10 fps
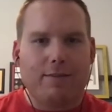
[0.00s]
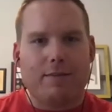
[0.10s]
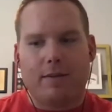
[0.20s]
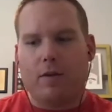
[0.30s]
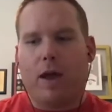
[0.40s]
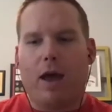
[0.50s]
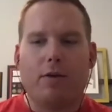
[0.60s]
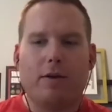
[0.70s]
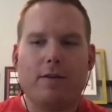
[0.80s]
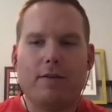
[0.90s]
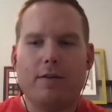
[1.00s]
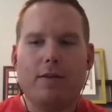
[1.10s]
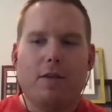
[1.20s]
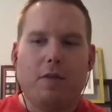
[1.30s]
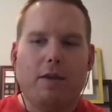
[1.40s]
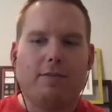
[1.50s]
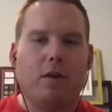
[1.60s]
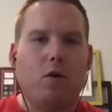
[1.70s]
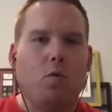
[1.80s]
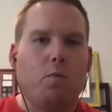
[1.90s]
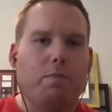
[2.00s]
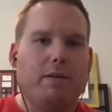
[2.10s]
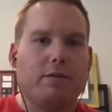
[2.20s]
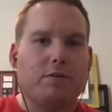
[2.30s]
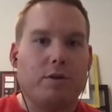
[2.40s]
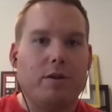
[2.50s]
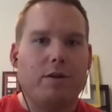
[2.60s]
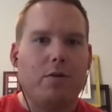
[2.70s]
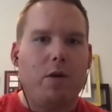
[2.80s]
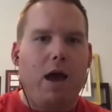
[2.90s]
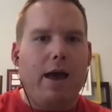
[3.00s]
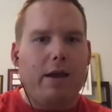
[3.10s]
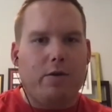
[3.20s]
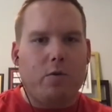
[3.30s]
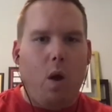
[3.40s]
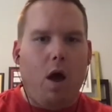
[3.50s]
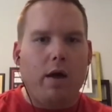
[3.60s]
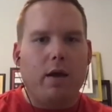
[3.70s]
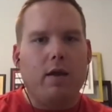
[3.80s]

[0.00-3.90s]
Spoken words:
So how could things go potentially awry or wrong?